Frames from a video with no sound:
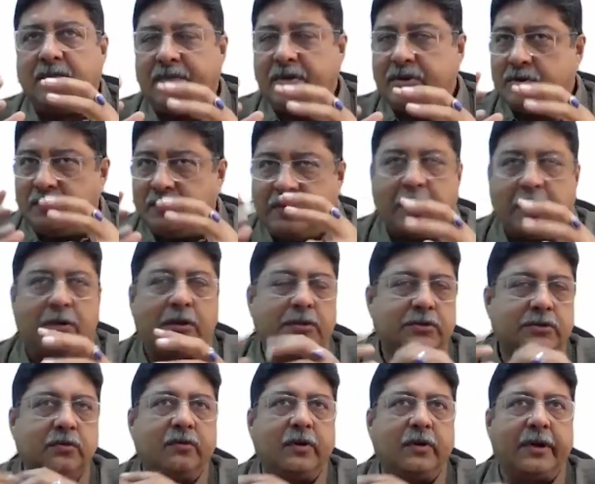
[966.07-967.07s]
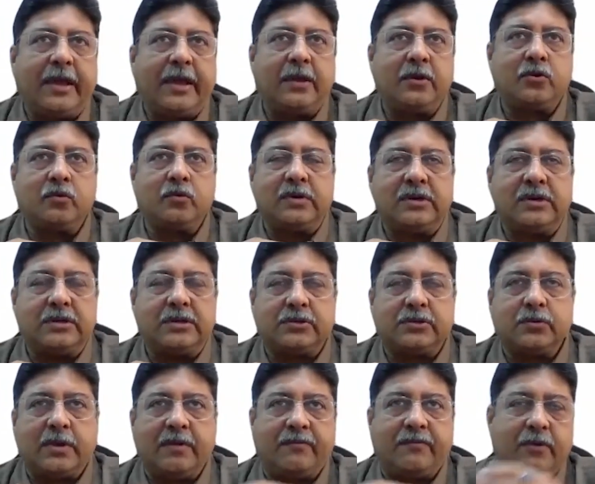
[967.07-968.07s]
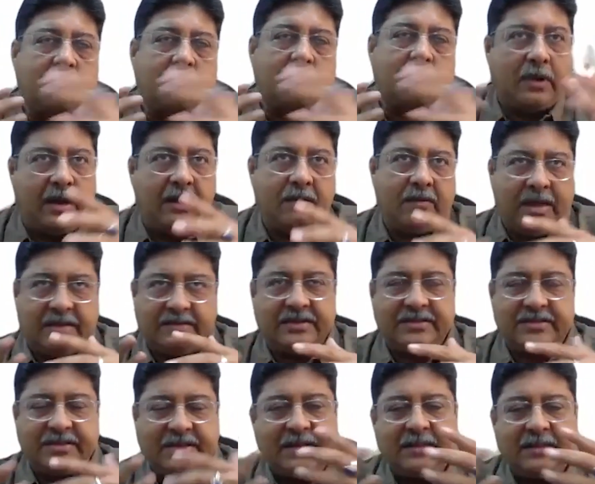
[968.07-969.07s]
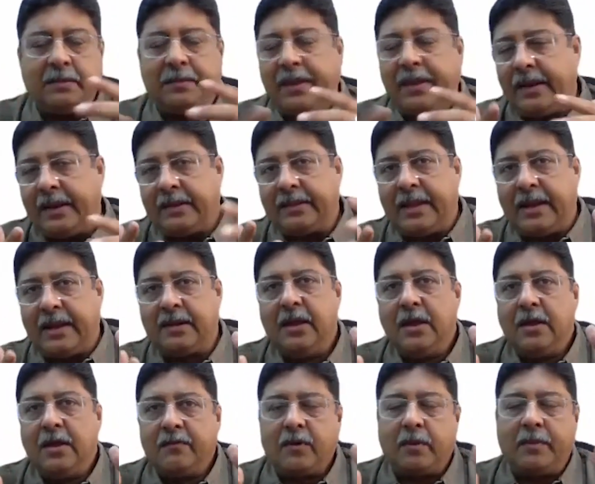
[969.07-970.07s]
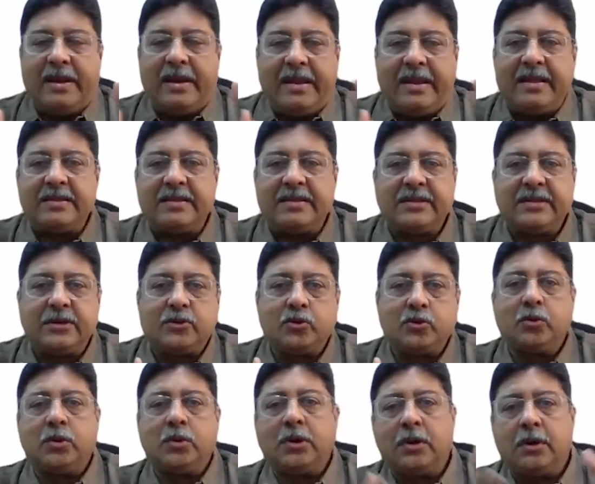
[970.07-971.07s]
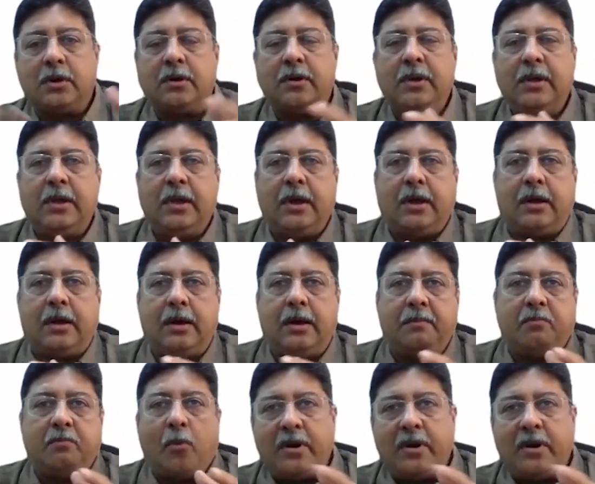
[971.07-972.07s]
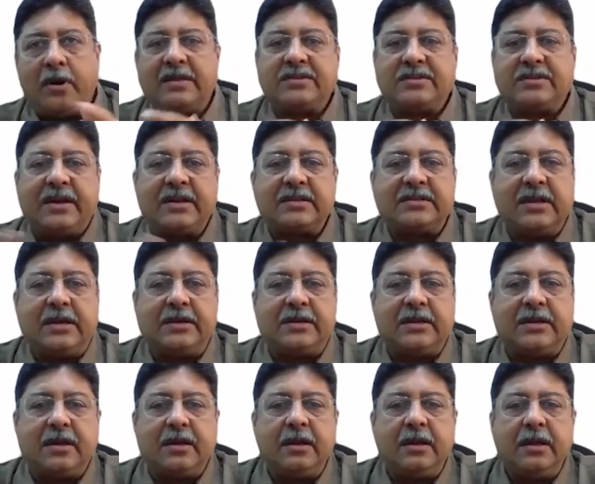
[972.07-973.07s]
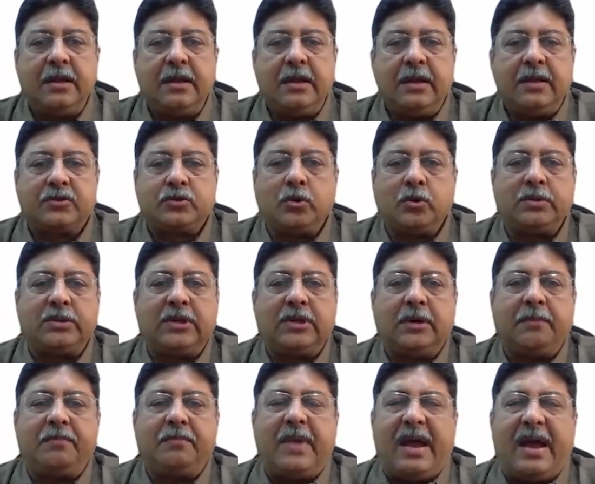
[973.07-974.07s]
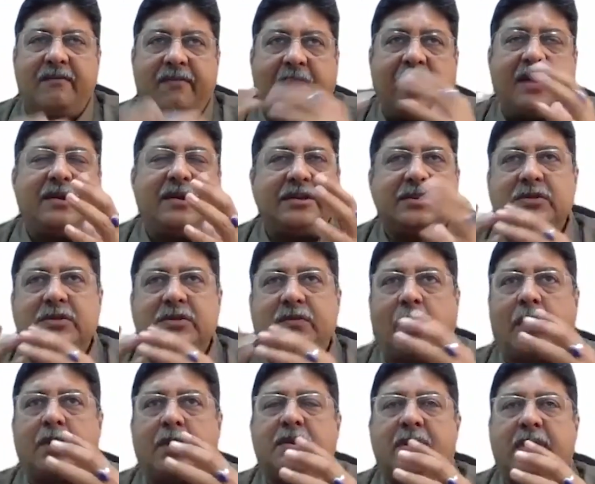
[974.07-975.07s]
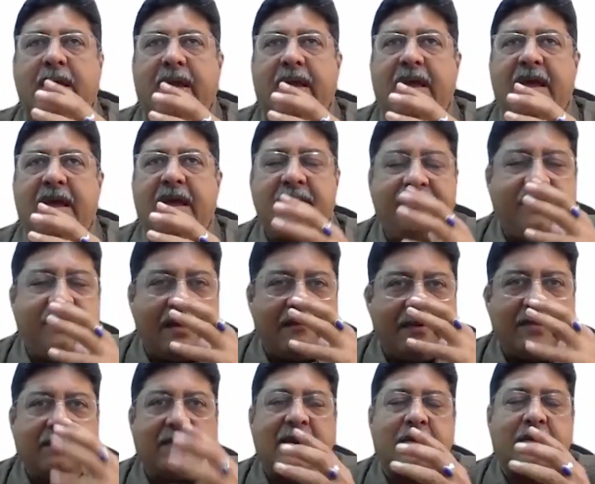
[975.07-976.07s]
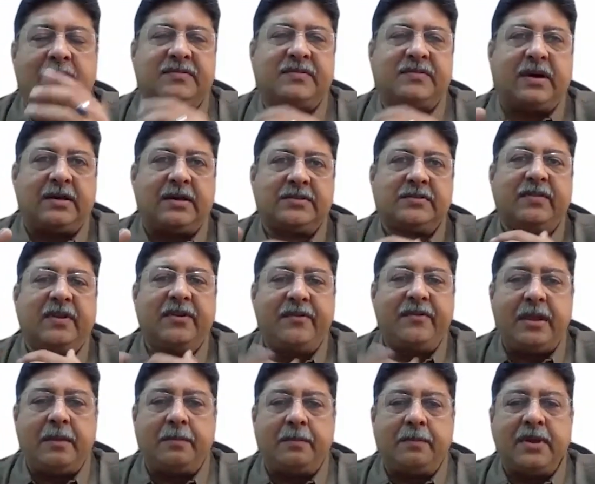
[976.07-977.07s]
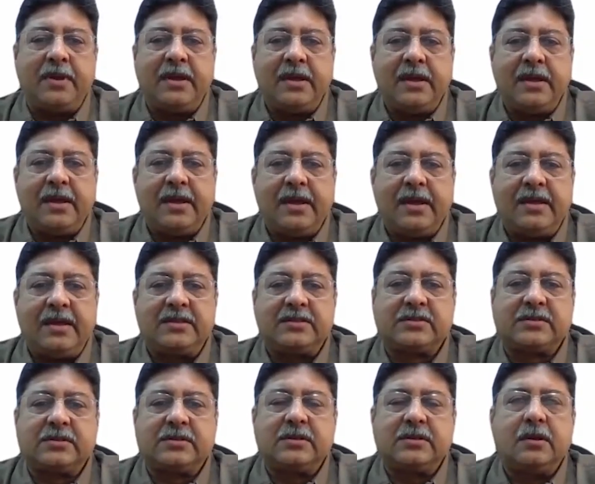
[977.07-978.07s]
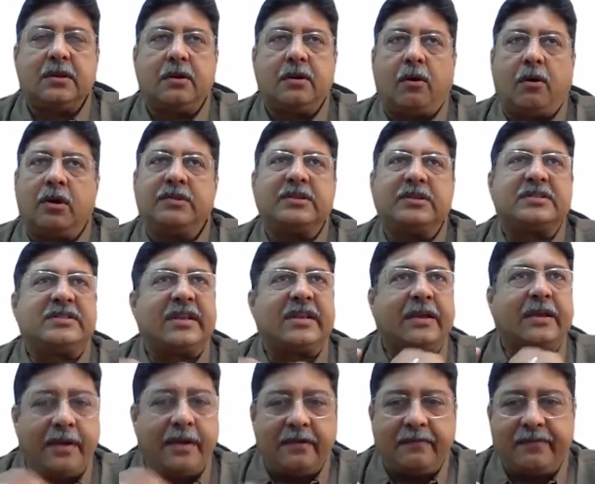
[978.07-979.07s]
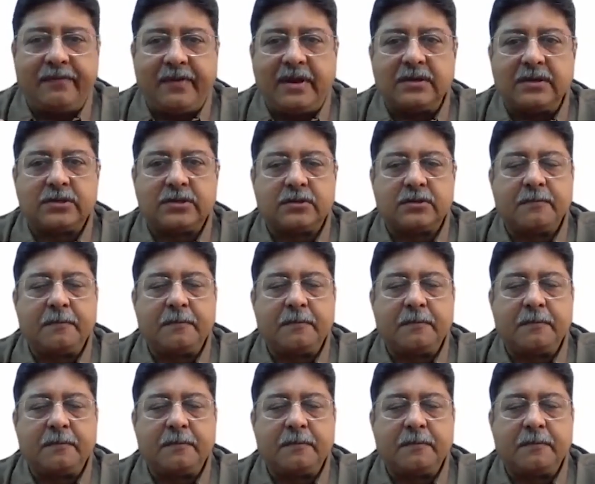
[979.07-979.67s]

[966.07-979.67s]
which we are also working towards, okay, from, as I said in the beginning, that from a legacy to a modernized data center. So the advantages, what if every one of us will reap, is on the security front,